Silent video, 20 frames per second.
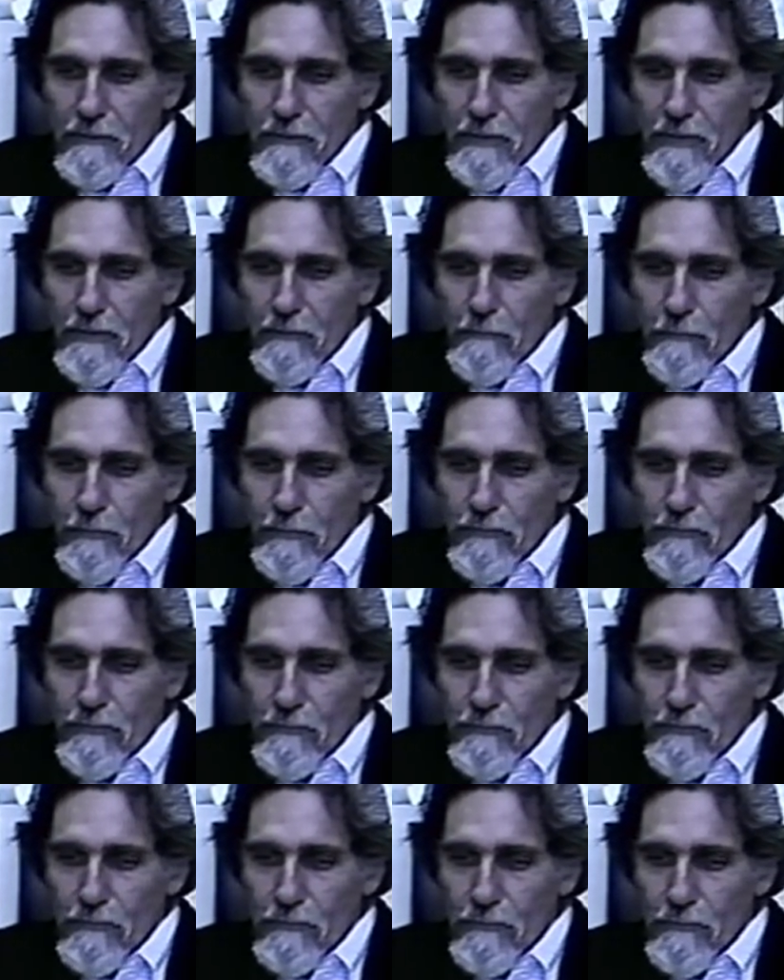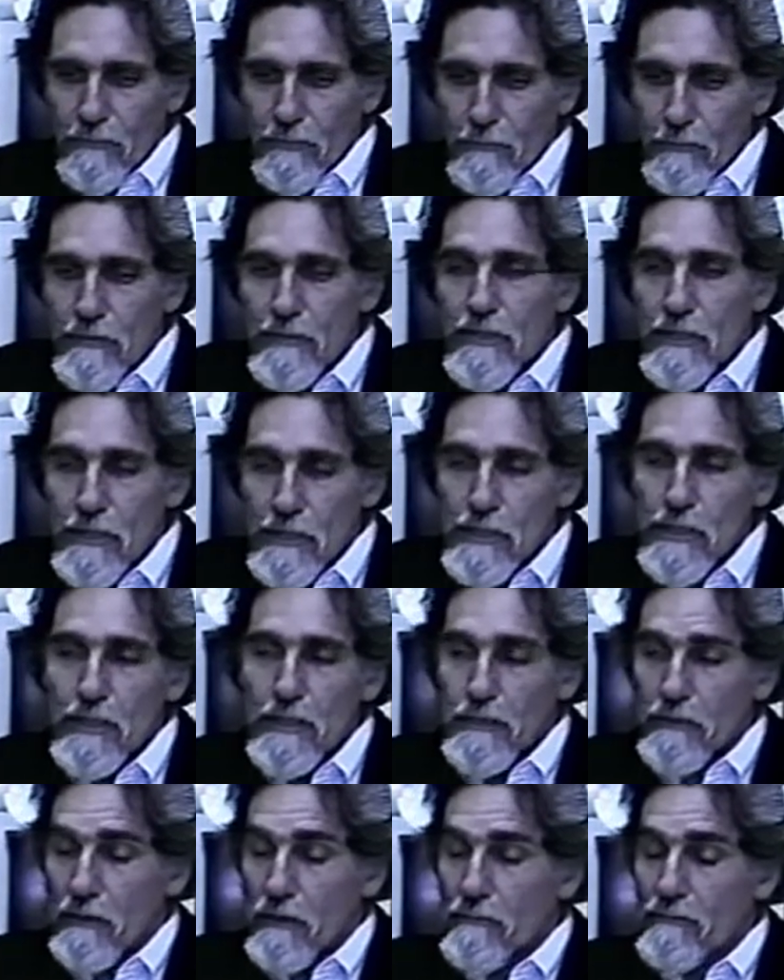it was initially
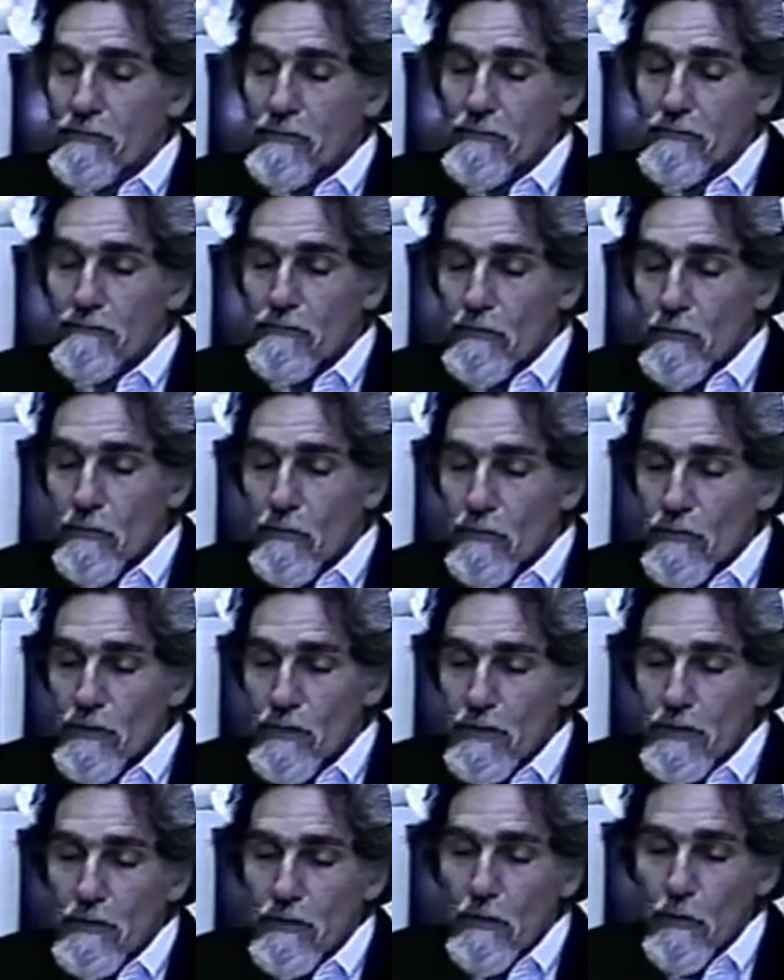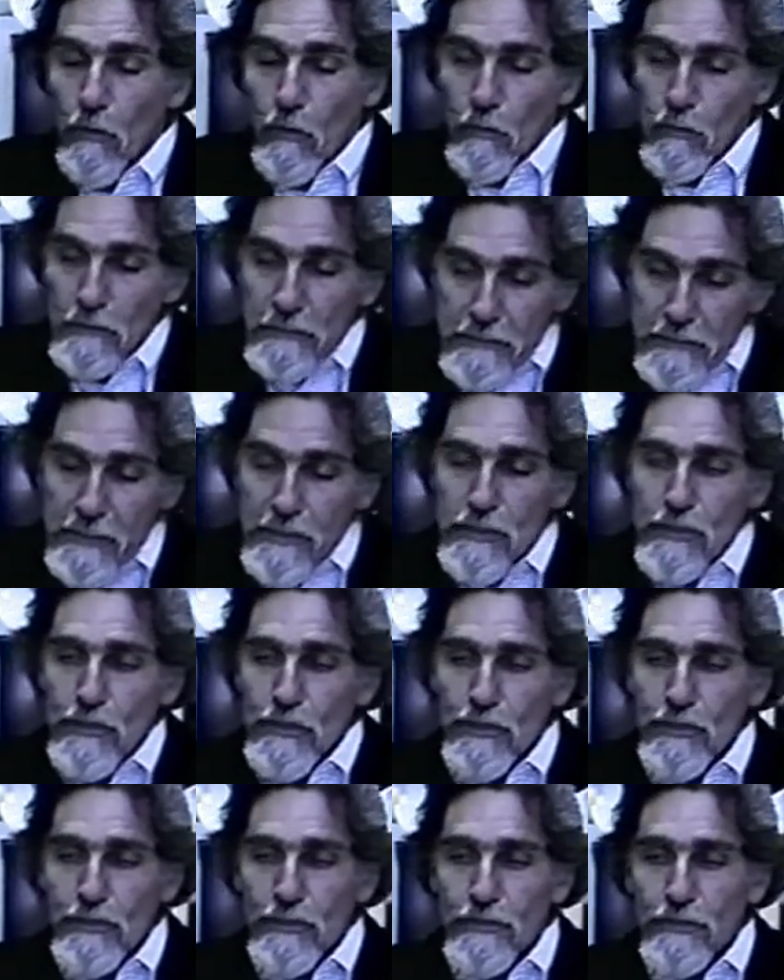offered for the old
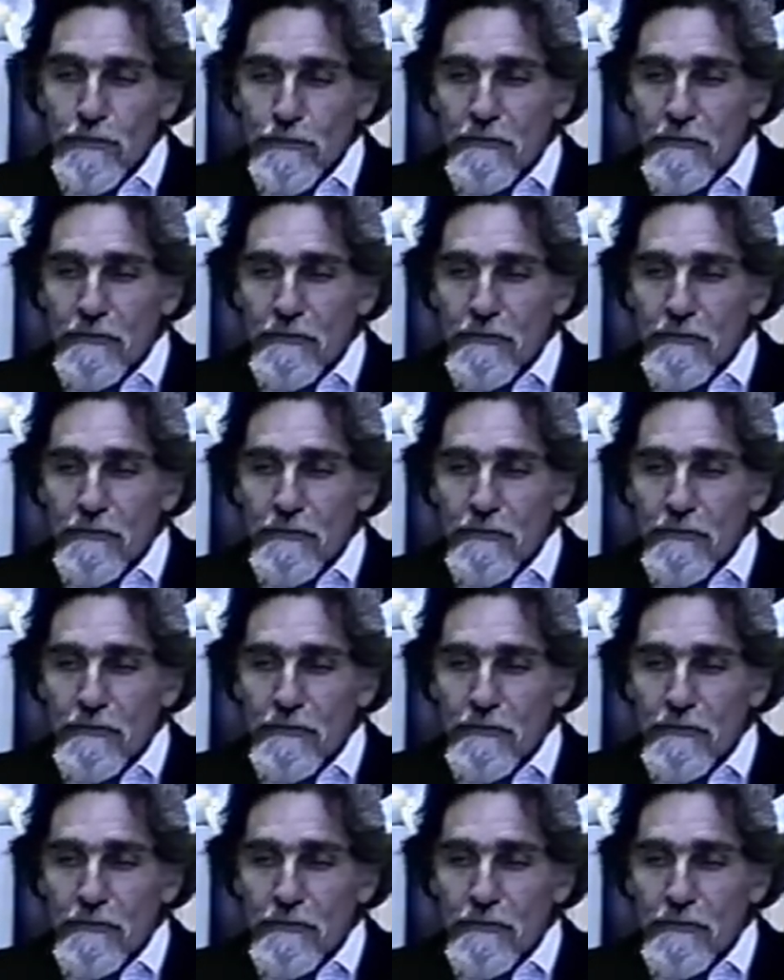teacher